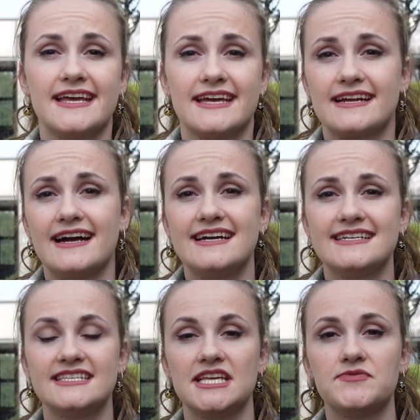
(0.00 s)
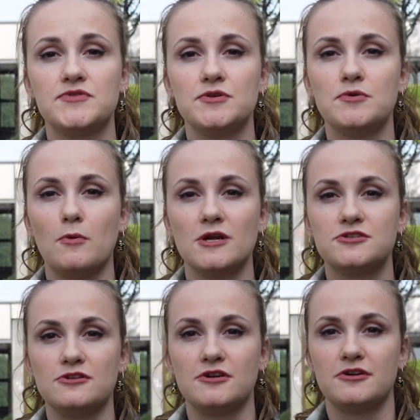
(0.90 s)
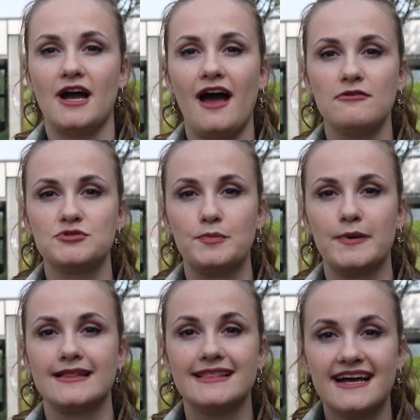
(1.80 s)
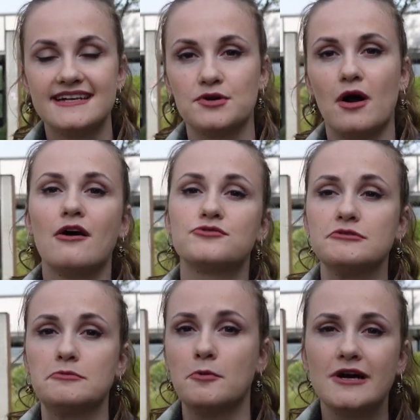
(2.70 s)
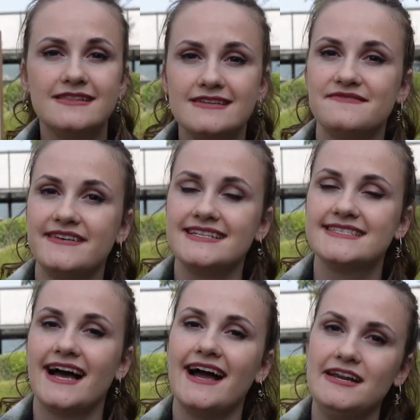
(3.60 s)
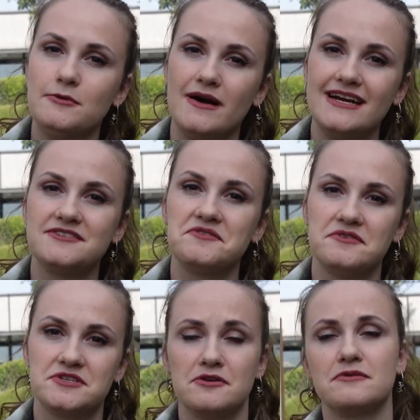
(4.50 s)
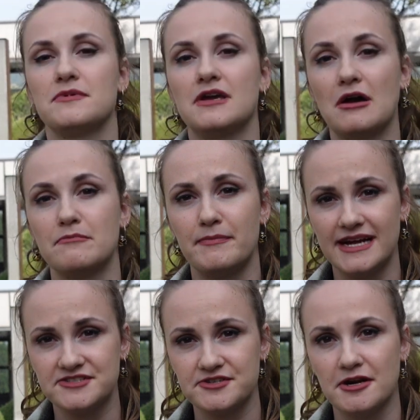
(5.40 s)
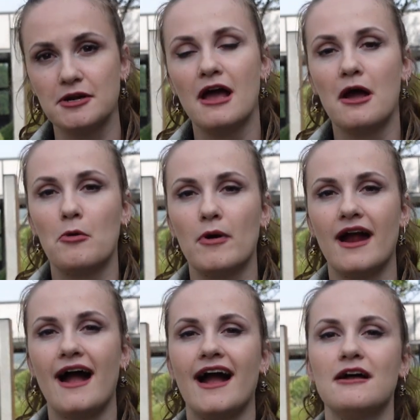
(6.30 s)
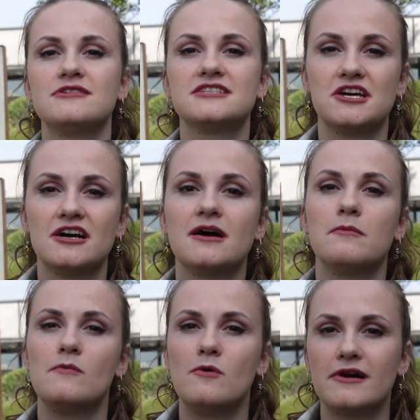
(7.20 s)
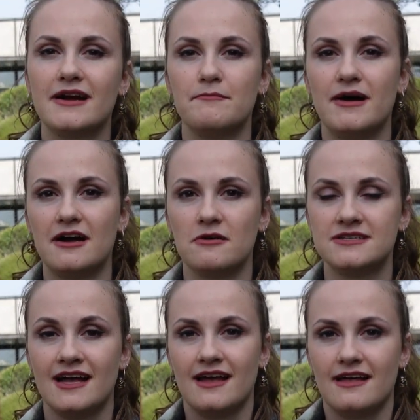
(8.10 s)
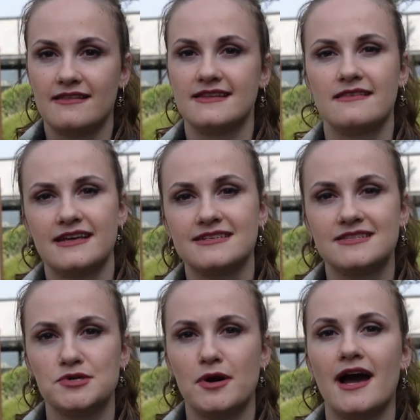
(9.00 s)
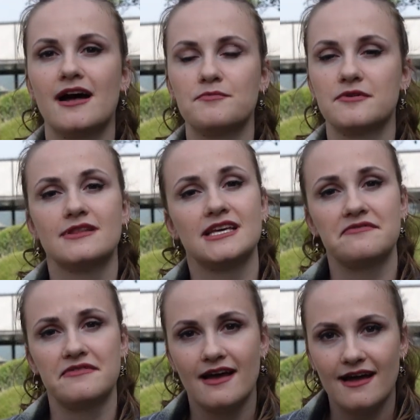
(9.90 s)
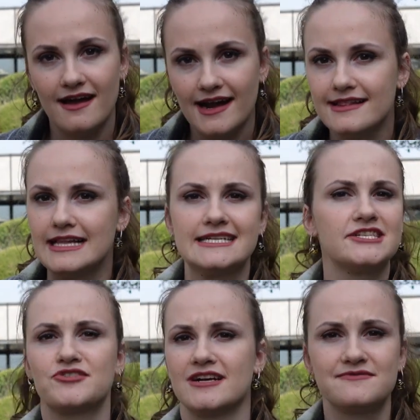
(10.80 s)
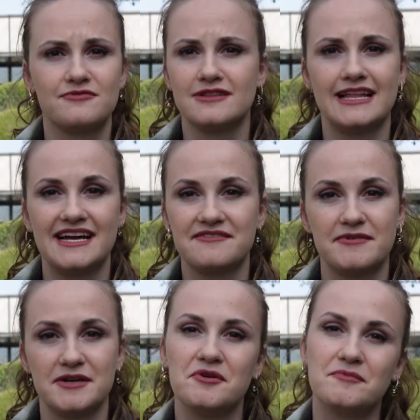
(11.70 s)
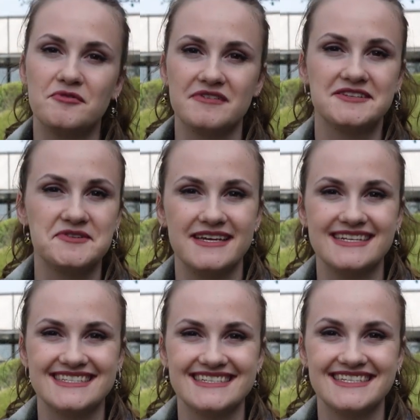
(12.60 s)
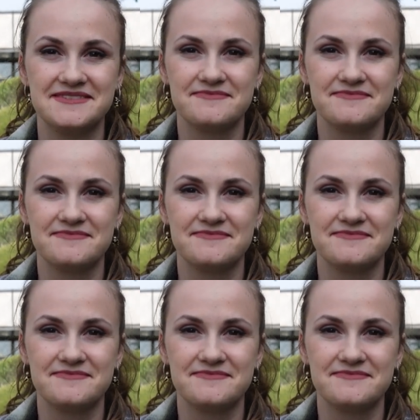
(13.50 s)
again, guys, if you want to learn how to pay less or how to avoid these fines, I invite you to join me on Patreon, where I will talk more about the things to help you live a less stressful life when you're moving to Italy.